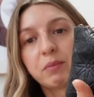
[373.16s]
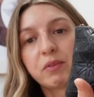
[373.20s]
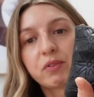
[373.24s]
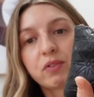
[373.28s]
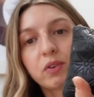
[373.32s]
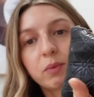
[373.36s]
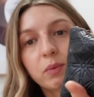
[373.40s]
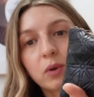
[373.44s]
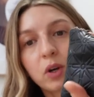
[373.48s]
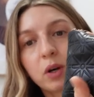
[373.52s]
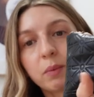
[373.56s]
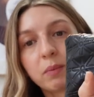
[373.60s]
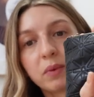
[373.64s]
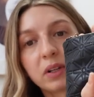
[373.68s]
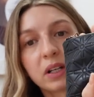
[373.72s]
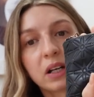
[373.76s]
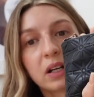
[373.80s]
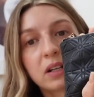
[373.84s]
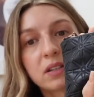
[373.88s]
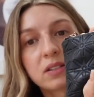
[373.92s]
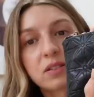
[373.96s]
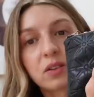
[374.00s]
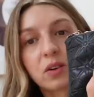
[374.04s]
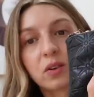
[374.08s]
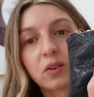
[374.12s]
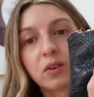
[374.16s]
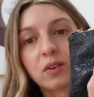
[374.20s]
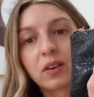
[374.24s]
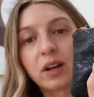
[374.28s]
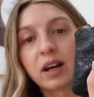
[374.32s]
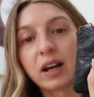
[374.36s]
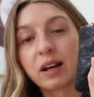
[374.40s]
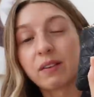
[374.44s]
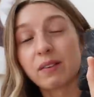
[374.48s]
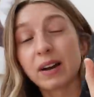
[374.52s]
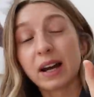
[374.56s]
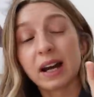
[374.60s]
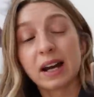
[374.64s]
from Comme des Garçons that
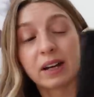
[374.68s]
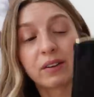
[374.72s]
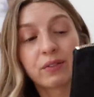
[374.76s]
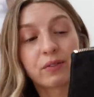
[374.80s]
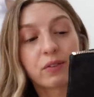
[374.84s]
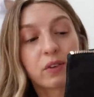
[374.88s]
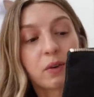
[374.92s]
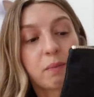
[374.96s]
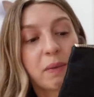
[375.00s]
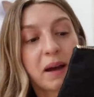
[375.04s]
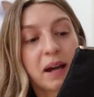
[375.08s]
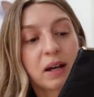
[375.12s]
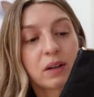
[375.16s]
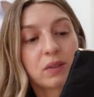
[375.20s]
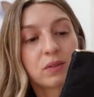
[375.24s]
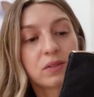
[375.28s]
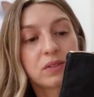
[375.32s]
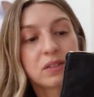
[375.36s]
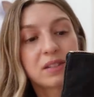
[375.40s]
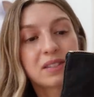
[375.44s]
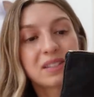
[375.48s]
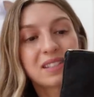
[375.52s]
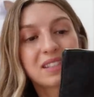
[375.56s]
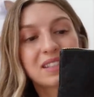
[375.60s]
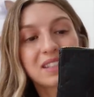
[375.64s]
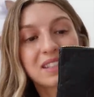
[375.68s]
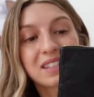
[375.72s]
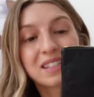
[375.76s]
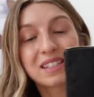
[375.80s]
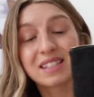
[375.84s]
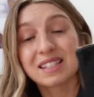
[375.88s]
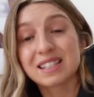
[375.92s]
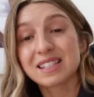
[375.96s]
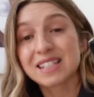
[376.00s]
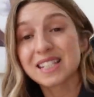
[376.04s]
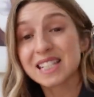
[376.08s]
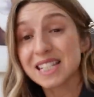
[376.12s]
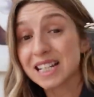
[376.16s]
I've had for about
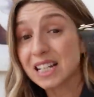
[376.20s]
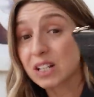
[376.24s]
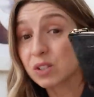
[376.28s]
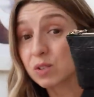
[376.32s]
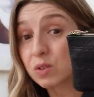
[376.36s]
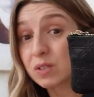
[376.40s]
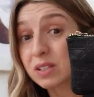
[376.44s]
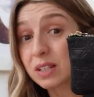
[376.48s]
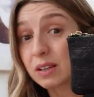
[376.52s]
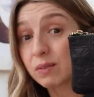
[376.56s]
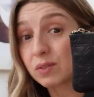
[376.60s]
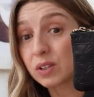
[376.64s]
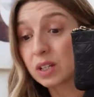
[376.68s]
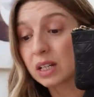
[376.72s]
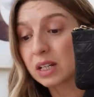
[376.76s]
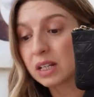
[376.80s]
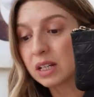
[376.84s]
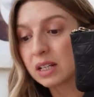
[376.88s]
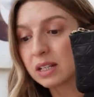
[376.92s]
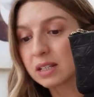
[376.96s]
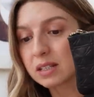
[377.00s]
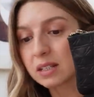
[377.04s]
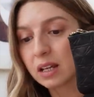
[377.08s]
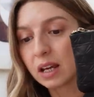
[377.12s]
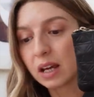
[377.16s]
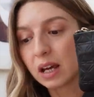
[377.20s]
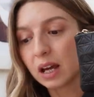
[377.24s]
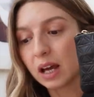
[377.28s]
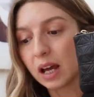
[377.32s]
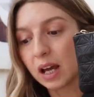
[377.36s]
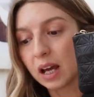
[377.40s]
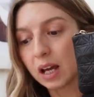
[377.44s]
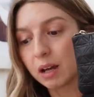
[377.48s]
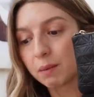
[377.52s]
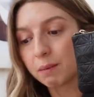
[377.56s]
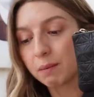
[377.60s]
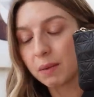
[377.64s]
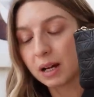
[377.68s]
6 or 7 years.
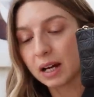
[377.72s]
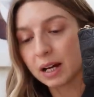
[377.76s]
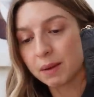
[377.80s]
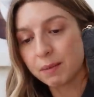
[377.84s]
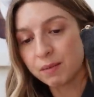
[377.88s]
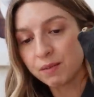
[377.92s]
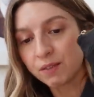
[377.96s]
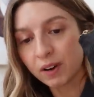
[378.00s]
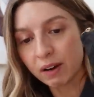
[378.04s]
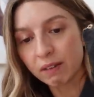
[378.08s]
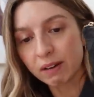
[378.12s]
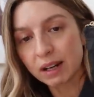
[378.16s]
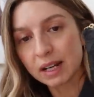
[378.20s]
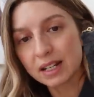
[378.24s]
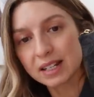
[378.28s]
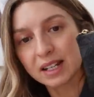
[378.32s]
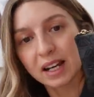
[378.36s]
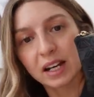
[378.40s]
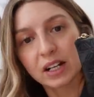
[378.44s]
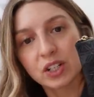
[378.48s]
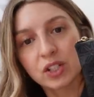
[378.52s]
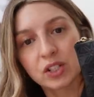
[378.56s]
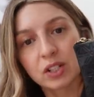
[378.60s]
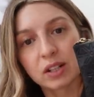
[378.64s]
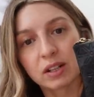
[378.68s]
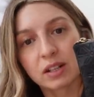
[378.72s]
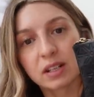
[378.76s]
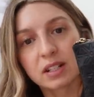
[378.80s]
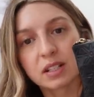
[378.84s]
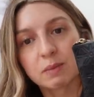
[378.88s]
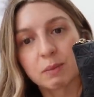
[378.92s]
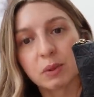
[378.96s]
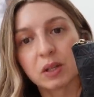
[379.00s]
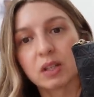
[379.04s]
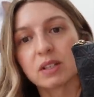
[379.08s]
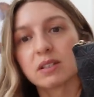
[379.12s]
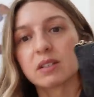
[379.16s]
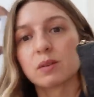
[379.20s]
I'm very attached to
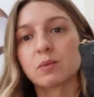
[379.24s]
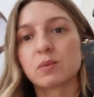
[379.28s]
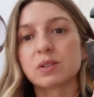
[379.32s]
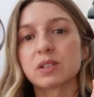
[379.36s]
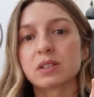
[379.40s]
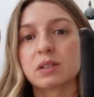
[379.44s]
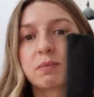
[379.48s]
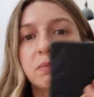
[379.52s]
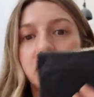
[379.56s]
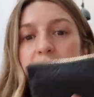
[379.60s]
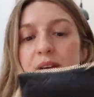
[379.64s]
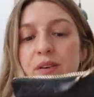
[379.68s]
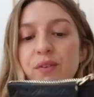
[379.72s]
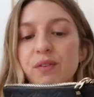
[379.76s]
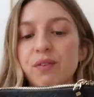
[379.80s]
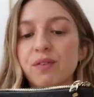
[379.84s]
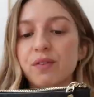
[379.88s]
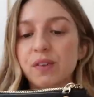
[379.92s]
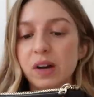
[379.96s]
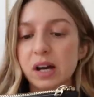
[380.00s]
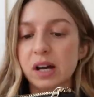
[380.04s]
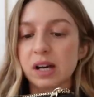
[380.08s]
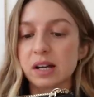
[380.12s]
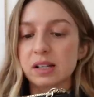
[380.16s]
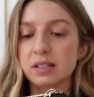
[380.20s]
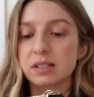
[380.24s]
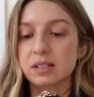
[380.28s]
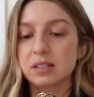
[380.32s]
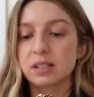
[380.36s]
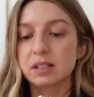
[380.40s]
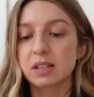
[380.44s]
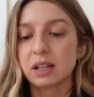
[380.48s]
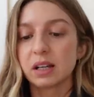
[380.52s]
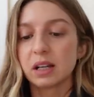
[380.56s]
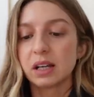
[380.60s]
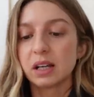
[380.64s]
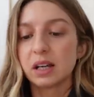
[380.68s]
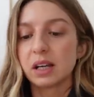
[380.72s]
this because it was my
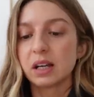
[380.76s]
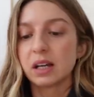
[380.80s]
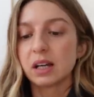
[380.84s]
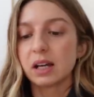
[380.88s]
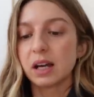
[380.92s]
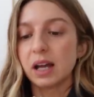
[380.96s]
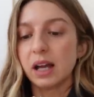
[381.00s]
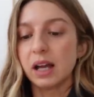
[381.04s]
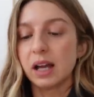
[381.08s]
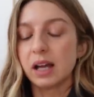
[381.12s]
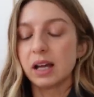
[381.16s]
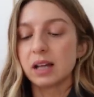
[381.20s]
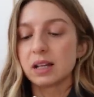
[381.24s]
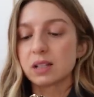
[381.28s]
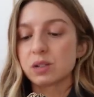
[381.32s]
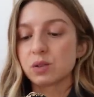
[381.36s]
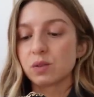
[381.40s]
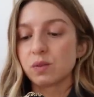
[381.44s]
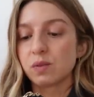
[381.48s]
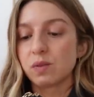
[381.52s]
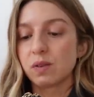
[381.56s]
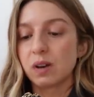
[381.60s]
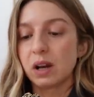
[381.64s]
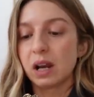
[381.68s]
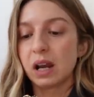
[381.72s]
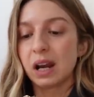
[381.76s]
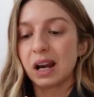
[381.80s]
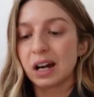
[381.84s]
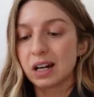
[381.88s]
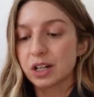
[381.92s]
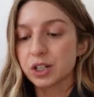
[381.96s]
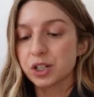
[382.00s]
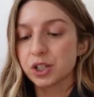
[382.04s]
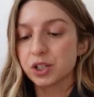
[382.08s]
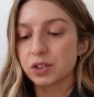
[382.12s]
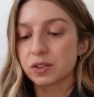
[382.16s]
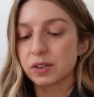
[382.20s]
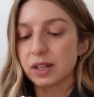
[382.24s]
first sort of
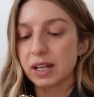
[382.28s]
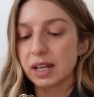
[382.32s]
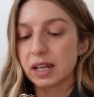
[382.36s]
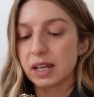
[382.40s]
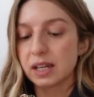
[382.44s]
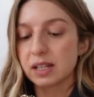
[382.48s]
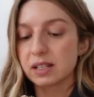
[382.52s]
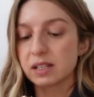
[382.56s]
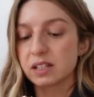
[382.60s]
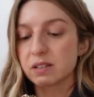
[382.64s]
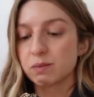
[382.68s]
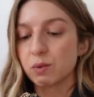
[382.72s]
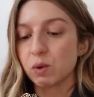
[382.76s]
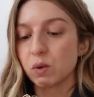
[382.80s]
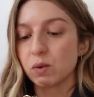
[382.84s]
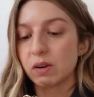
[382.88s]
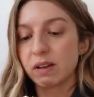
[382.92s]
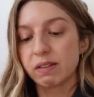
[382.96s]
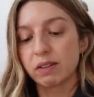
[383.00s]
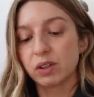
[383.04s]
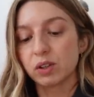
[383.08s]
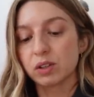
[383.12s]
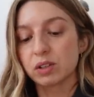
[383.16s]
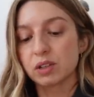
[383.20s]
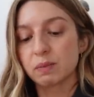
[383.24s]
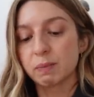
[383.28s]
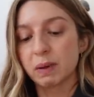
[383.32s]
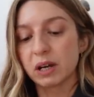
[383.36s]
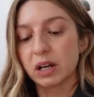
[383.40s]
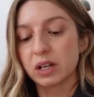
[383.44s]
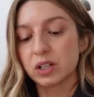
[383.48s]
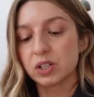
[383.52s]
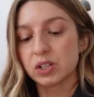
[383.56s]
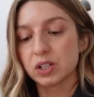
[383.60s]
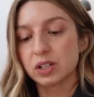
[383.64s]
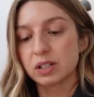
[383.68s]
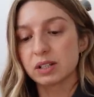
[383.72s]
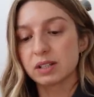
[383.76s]
luxury small leather goods
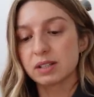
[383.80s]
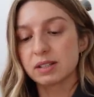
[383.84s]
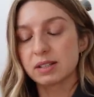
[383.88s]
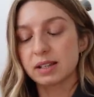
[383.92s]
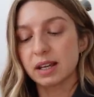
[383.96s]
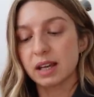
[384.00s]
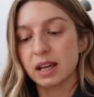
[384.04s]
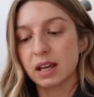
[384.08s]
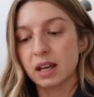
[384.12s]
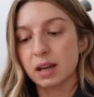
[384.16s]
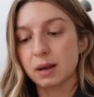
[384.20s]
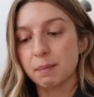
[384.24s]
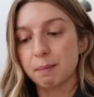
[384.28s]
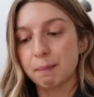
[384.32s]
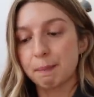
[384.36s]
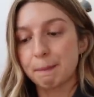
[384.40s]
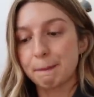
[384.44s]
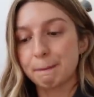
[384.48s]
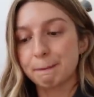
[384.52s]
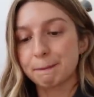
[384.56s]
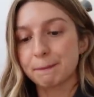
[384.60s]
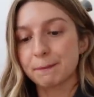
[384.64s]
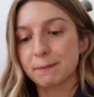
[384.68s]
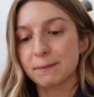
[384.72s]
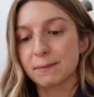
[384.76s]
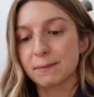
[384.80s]
purchase, and